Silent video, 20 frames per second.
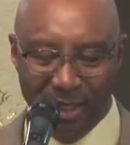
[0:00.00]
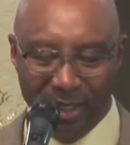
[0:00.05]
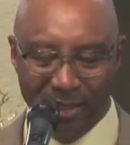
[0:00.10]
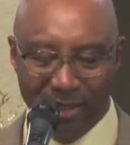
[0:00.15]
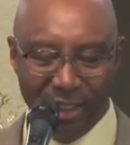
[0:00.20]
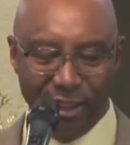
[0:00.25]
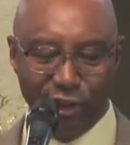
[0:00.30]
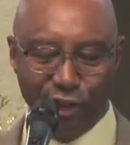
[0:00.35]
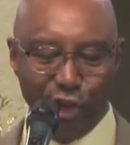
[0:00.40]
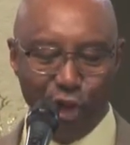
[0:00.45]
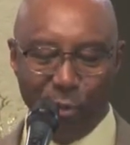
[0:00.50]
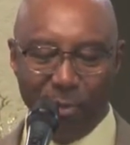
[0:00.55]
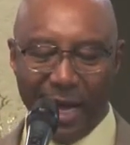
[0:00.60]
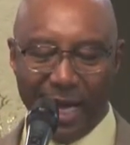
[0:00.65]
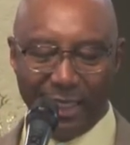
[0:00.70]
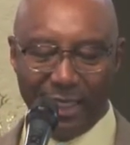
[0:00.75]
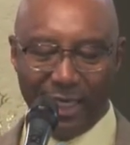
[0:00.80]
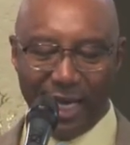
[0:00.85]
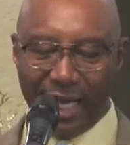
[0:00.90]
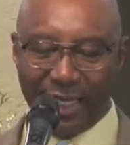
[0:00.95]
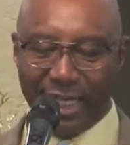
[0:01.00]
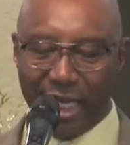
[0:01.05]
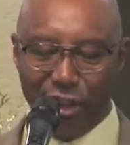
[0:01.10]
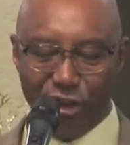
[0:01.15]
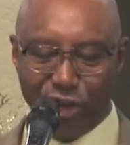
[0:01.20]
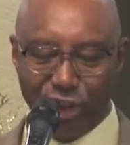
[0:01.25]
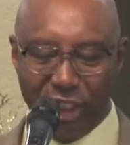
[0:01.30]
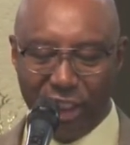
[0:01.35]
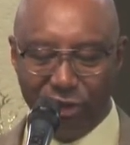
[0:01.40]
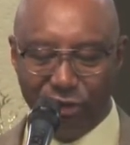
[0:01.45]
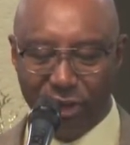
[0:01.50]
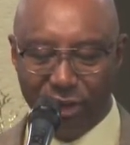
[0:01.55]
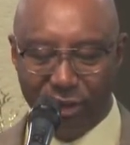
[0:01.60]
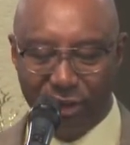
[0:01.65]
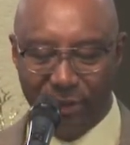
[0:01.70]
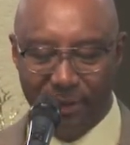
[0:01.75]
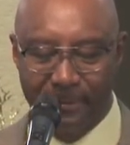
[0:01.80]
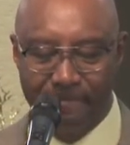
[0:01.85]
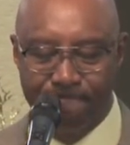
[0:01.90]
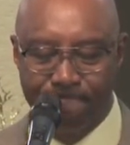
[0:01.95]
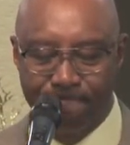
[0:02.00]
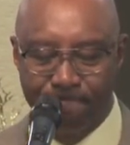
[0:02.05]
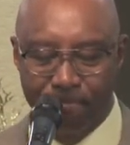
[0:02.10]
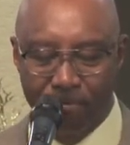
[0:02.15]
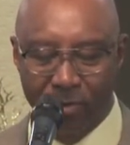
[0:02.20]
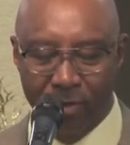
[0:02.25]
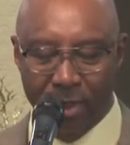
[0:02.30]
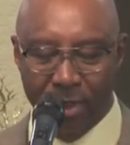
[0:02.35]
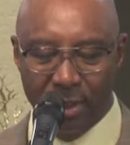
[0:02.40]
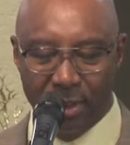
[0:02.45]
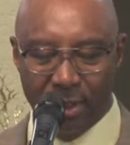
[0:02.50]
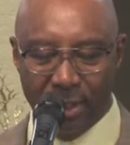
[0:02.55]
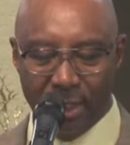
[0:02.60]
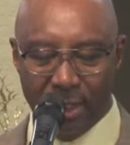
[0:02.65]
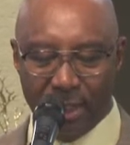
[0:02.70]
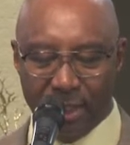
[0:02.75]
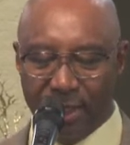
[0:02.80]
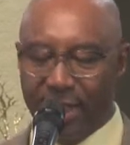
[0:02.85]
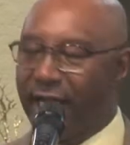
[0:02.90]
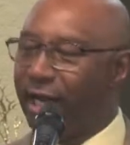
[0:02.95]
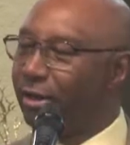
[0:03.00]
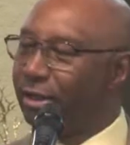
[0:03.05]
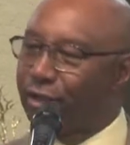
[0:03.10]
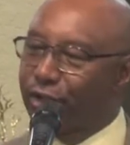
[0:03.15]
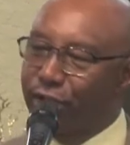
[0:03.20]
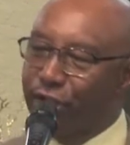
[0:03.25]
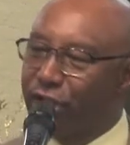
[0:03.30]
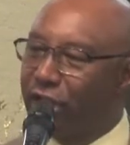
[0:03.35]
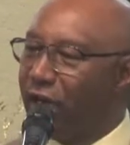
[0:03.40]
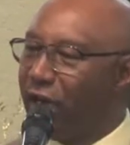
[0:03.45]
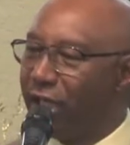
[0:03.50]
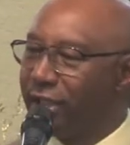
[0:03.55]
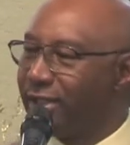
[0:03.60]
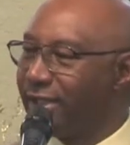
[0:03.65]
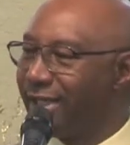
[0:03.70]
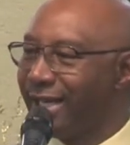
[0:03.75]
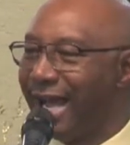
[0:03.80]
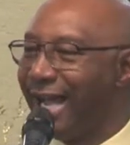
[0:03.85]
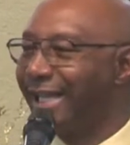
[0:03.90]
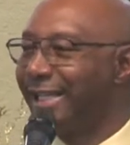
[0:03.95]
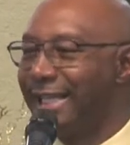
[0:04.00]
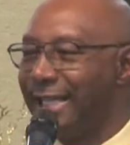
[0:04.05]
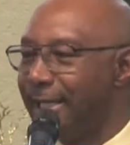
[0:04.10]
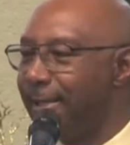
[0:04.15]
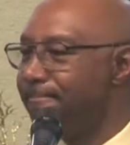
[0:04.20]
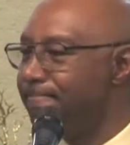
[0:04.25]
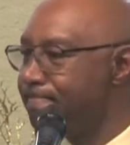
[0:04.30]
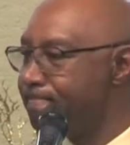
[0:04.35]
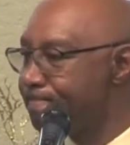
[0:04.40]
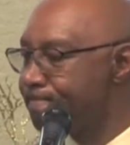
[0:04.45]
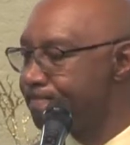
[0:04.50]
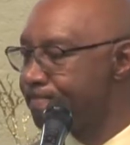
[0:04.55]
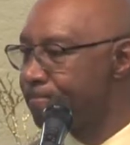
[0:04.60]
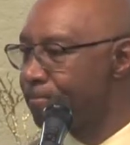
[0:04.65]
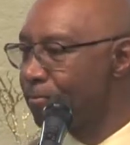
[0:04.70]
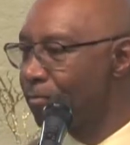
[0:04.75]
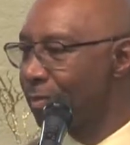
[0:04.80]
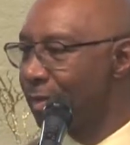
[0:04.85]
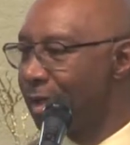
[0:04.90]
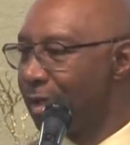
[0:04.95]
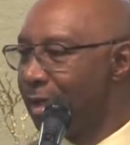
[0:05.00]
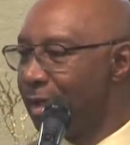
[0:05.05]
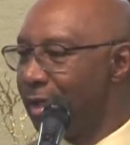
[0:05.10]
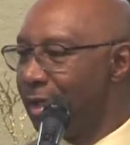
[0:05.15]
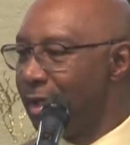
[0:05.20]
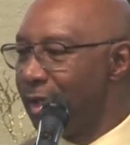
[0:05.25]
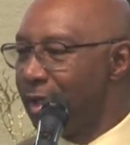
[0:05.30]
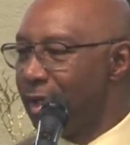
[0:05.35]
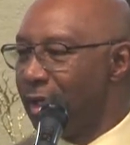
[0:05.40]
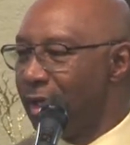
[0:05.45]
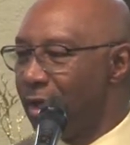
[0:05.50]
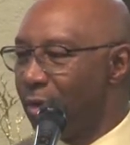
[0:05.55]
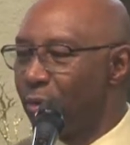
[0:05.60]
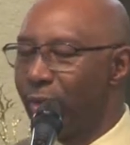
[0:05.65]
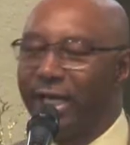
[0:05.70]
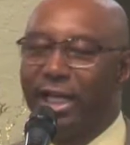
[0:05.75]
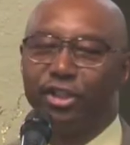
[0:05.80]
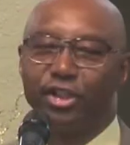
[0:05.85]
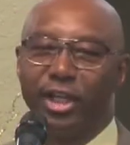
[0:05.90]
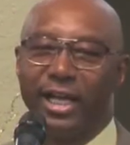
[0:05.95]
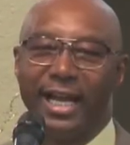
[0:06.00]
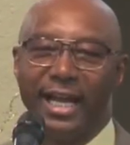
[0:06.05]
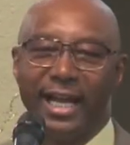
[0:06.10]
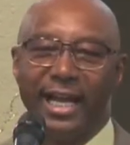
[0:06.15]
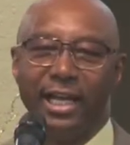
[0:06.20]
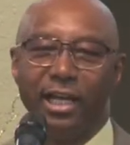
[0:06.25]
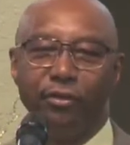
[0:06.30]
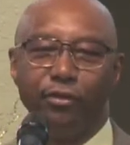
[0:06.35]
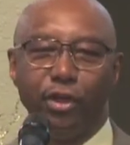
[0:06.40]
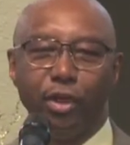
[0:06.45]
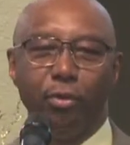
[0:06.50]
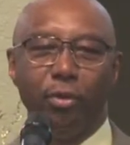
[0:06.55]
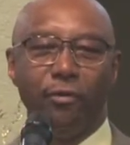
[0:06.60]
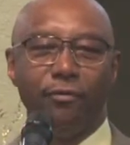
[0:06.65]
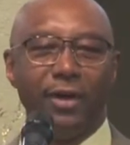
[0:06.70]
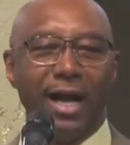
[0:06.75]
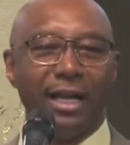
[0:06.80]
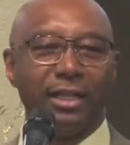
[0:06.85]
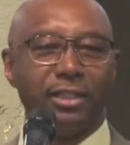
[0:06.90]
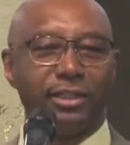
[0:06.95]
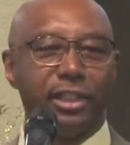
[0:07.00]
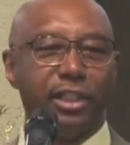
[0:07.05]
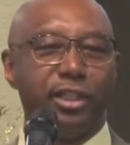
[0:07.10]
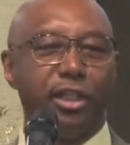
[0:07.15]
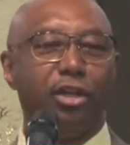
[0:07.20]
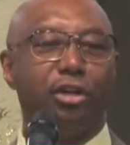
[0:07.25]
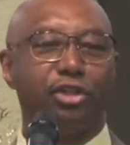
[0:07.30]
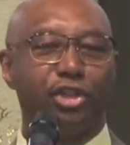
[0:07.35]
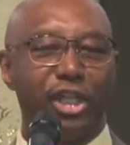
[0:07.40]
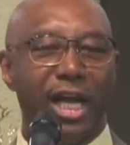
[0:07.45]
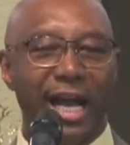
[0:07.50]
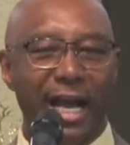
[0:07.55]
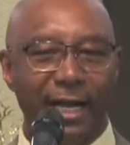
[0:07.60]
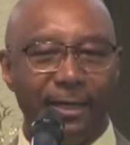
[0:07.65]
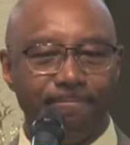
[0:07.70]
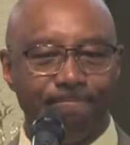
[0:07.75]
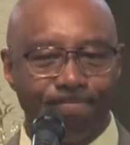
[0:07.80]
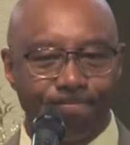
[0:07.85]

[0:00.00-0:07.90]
There's nobody like our Jesus. There is none like him. Raise your hand if you would volunteer your child